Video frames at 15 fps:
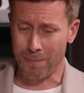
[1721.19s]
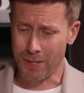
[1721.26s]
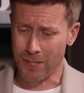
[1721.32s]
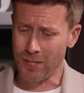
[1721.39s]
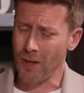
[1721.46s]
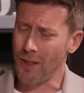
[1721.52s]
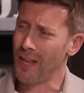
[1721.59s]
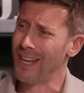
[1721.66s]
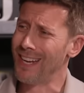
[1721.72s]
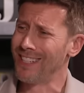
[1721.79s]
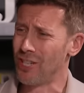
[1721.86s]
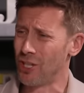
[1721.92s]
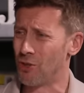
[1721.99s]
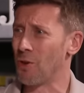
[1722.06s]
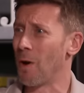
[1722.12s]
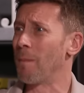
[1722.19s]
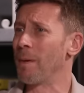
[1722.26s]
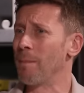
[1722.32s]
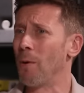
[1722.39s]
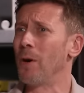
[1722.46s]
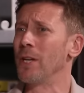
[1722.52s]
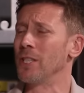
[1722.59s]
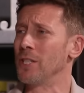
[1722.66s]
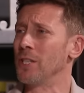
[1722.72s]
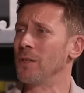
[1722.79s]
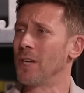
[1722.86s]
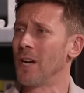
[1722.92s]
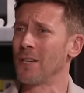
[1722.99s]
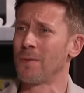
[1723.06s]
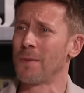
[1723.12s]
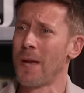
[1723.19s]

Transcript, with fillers: But it's not just dropping points at Newcastle.